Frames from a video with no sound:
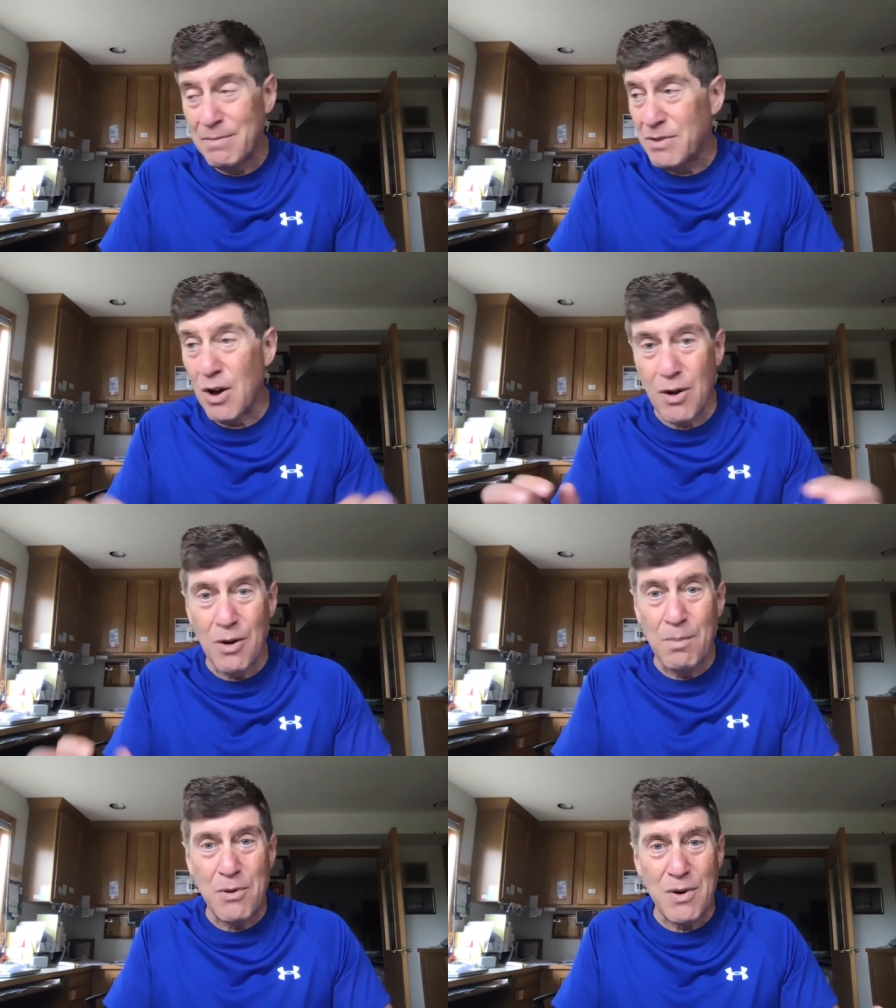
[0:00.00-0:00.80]
The
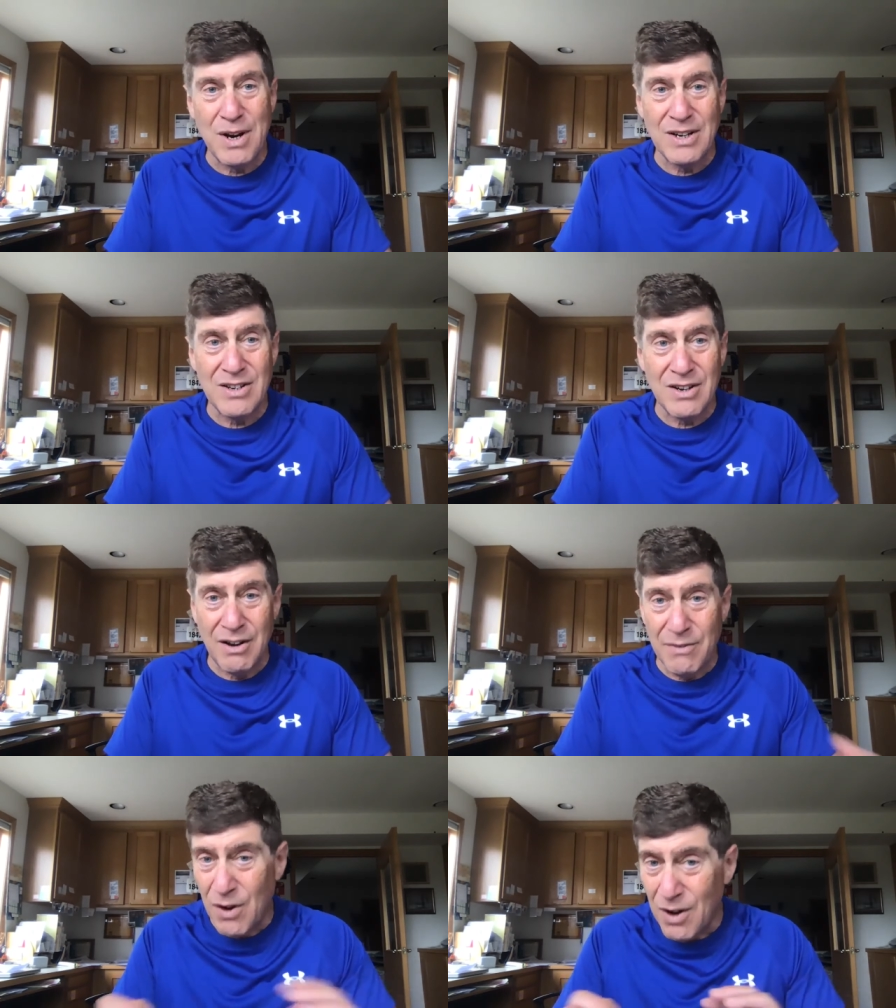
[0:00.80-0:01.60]
whole point
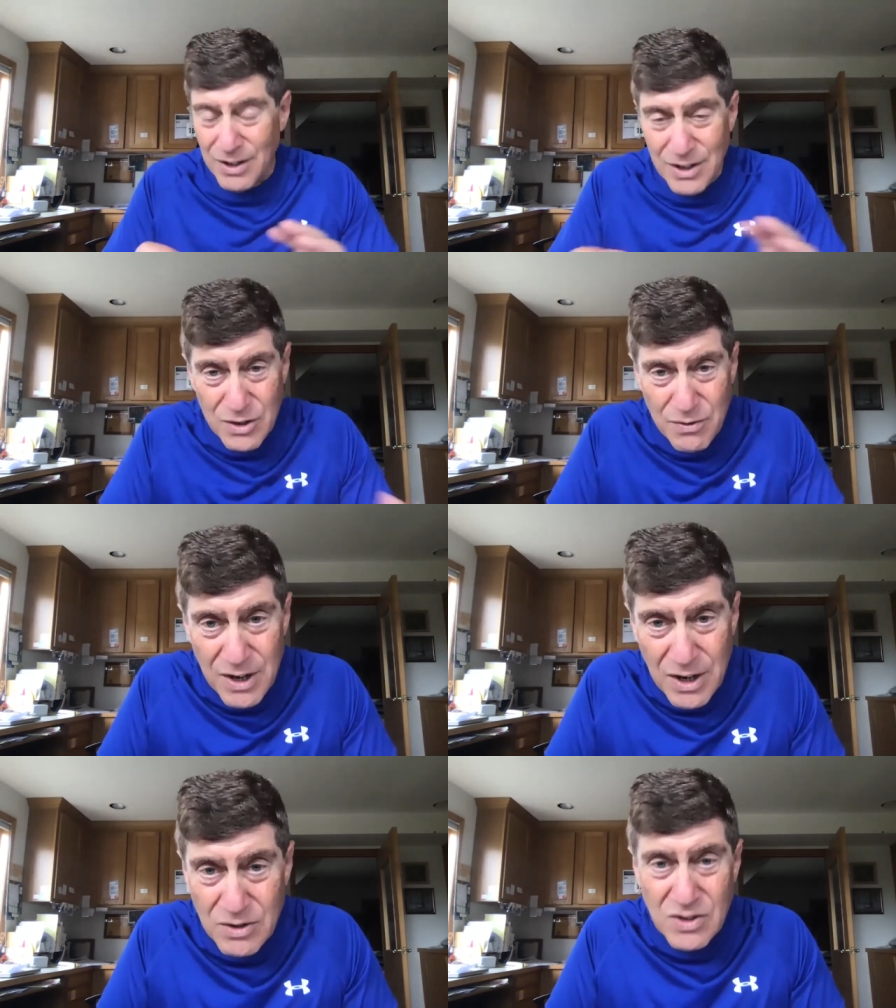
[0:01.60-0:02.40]
of all these
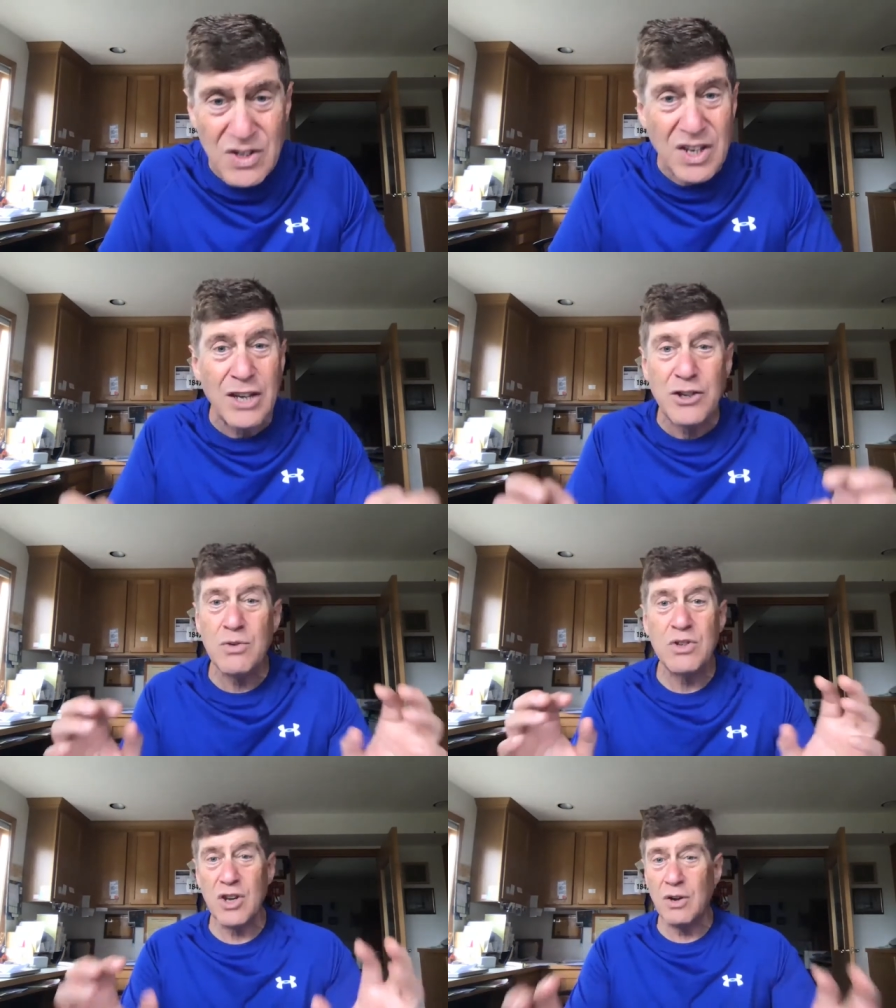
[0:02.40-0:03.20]
videos is to get you
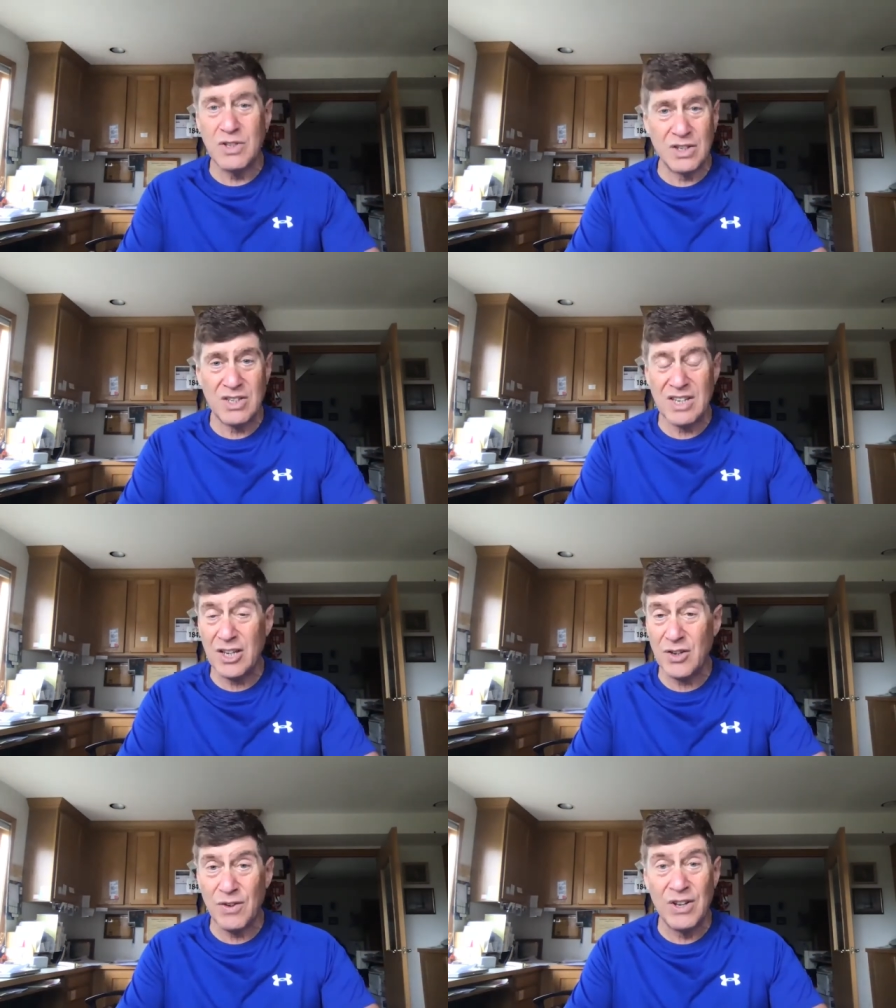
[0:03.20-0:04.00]
so
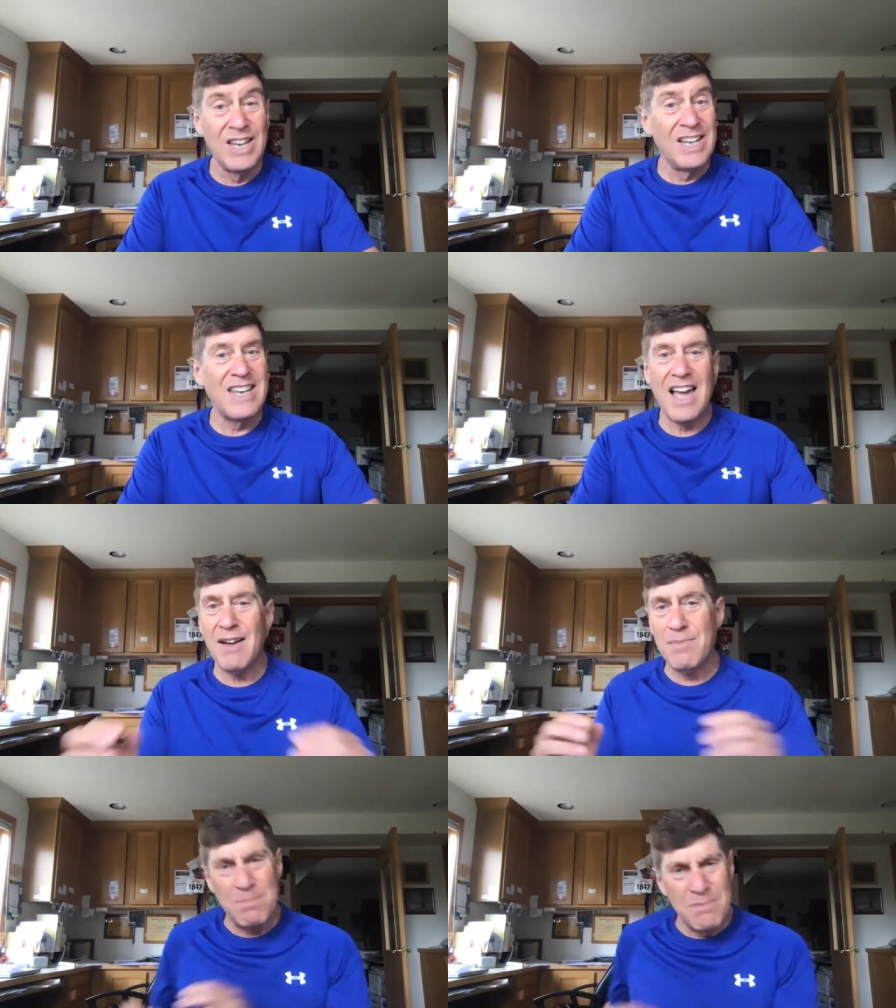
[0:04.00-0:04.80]
successful, to
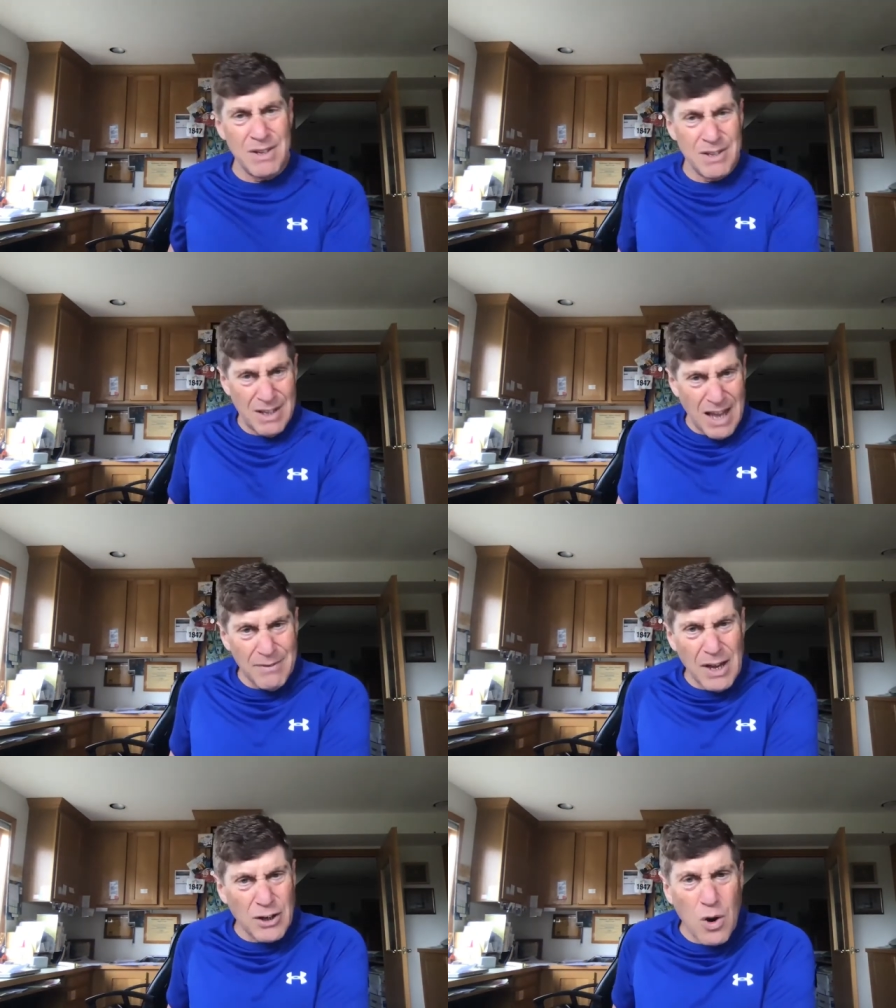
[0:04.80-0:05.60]
have have that